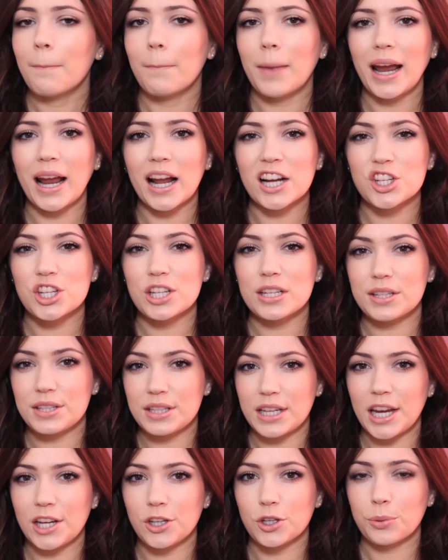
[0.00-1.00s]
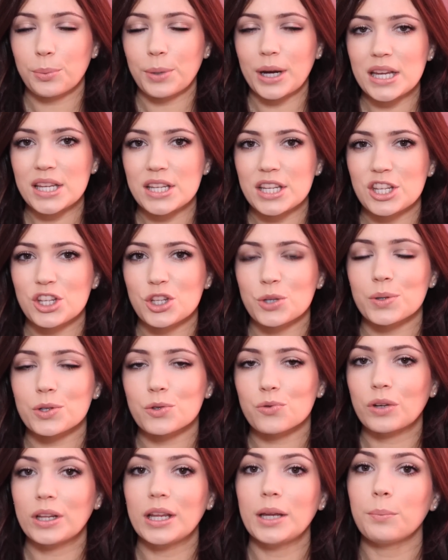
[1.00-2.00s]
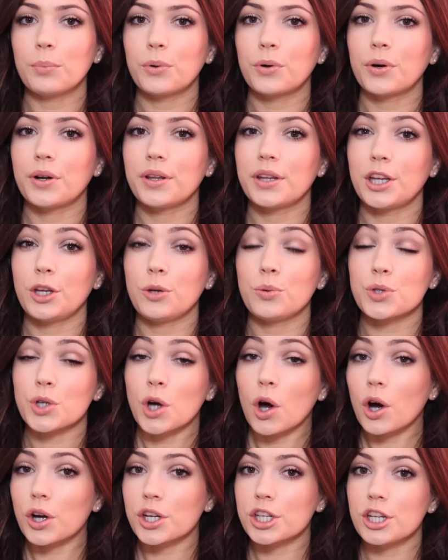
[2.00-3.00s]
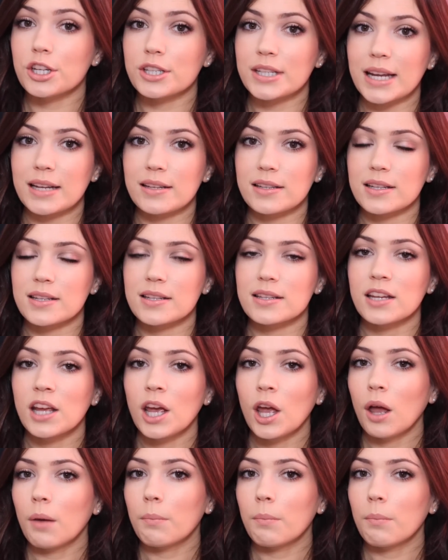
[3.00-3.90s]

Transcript: might actually stain your braces, so it's really important that you talk to your dentist